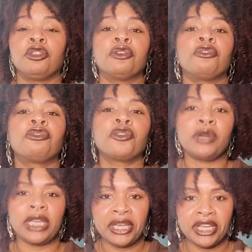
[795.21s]

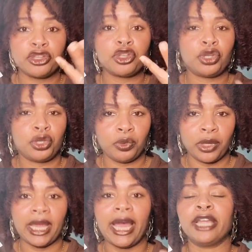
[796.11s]
fruitiness to it.
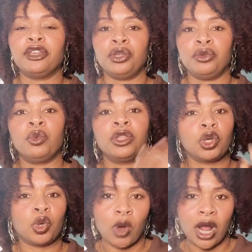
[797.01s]
I do with the
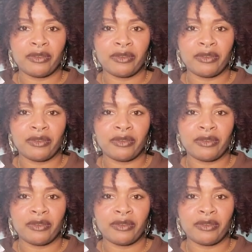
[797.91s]
guava.